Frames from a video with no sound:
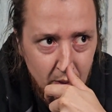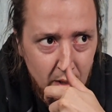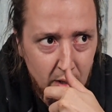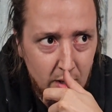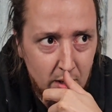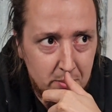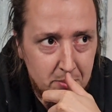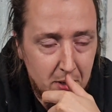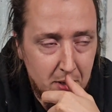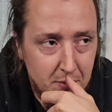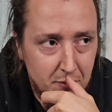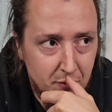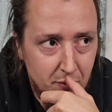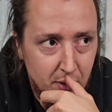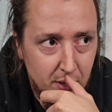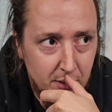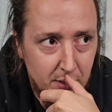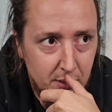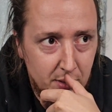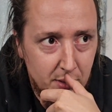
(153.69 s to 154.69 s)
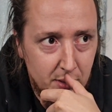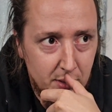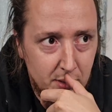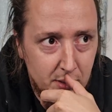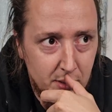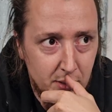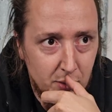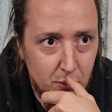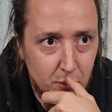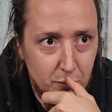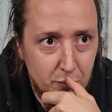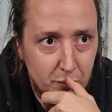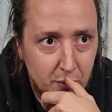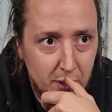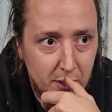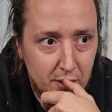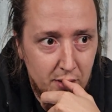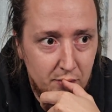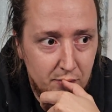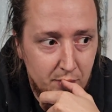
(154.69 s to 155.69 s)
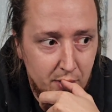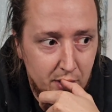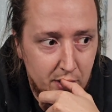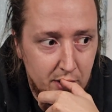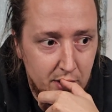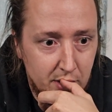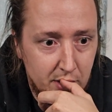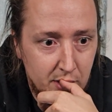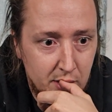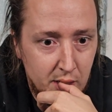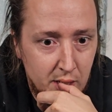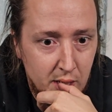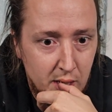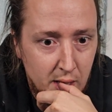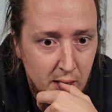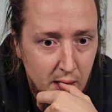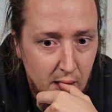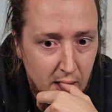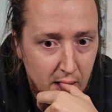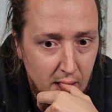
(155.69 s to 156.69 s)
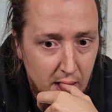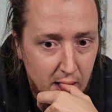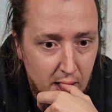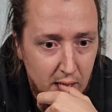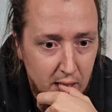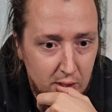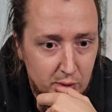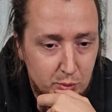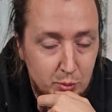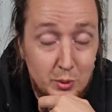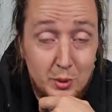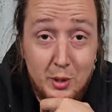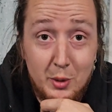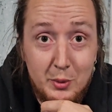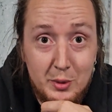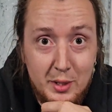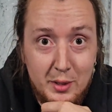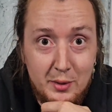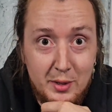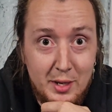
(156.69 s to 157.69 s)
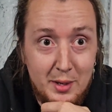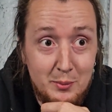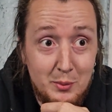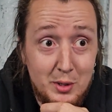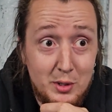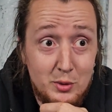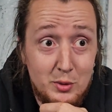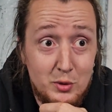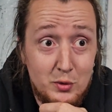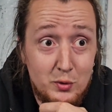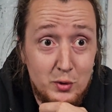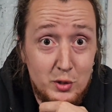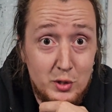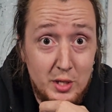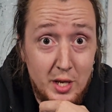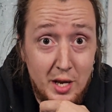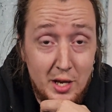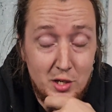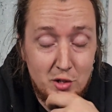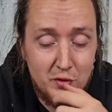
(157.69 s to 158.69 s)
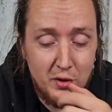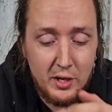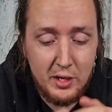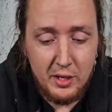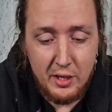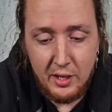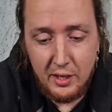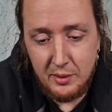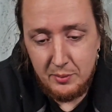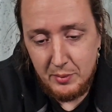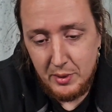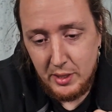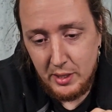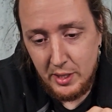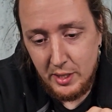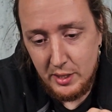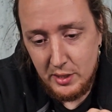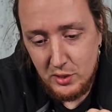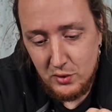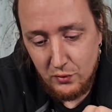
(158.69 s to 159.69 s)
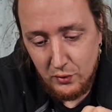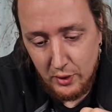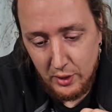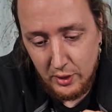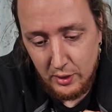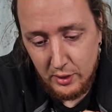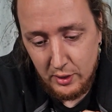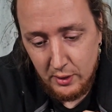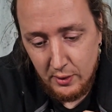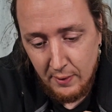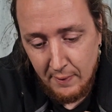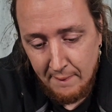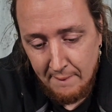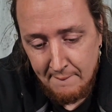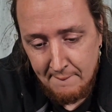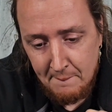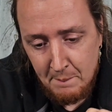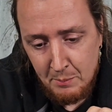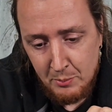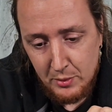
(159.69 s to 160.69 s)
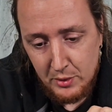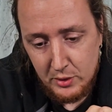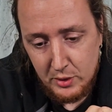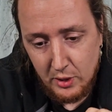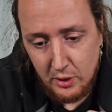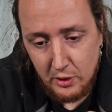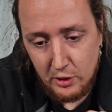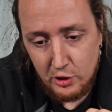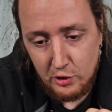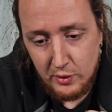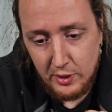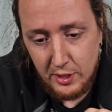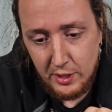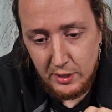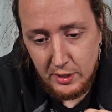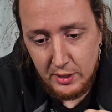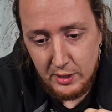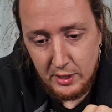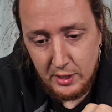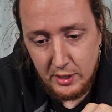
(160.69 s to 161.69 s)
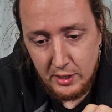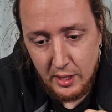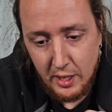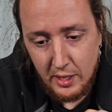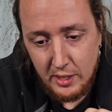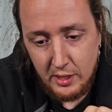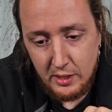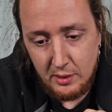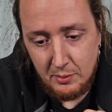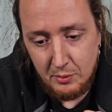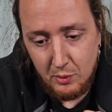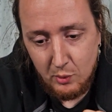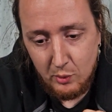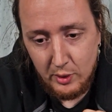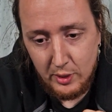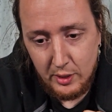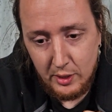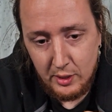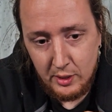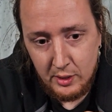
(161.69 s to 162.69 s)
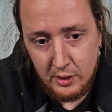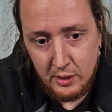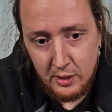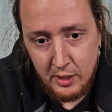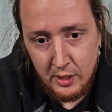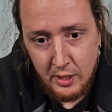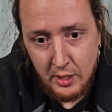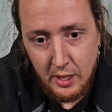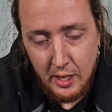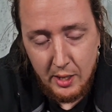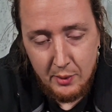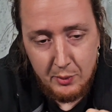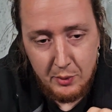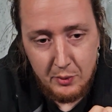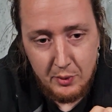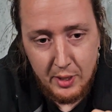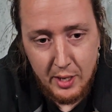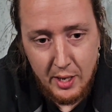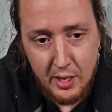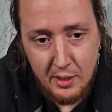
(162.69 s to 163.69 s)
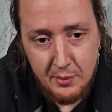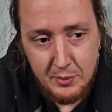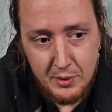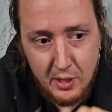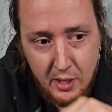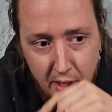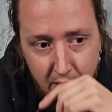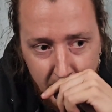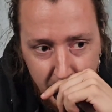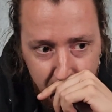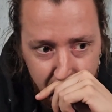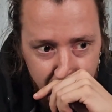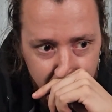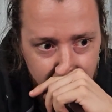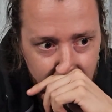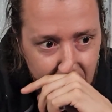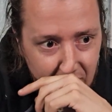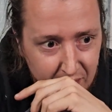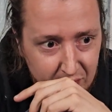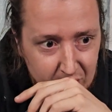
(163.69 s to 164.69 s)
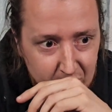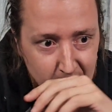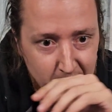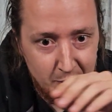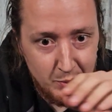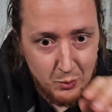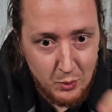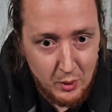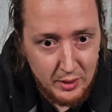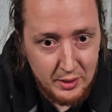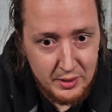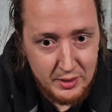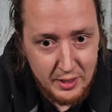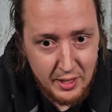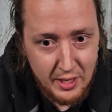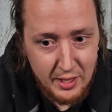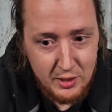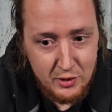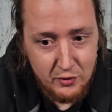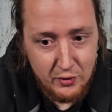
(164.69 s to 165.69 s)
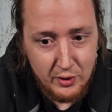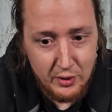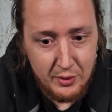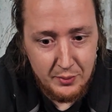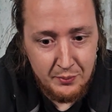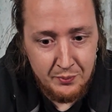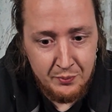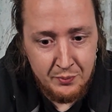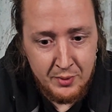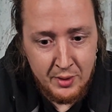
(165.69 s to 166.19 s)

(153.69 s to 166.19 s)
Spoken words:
my friend, an old friend of mine, who will go without name, went to his first cage fight, and me and his friend started drinking this at 9 in the morning, and we were in Ames, Iowa after he won his cage fight,